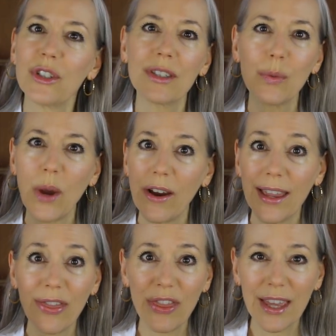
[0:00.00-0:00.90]
just
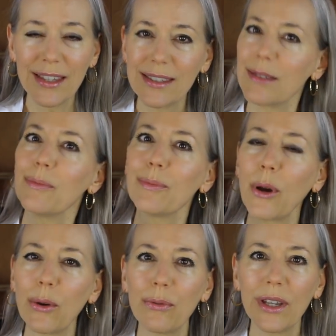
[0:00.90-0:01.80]
wearing this.
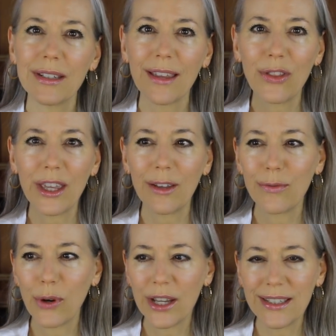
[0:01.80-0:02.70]
Perfect, I think,
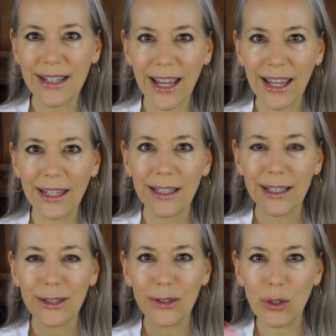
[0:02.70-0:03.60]
for a day
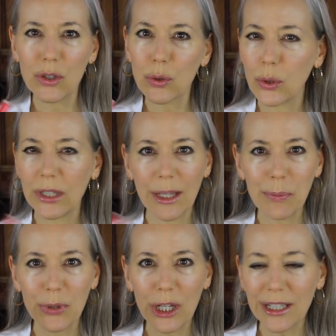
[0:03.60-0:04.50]
neutral
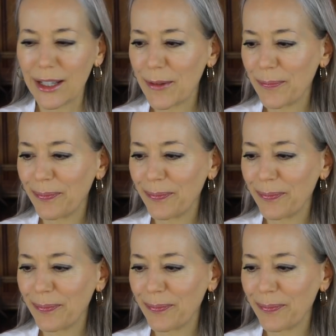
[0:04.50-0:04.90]
lip look.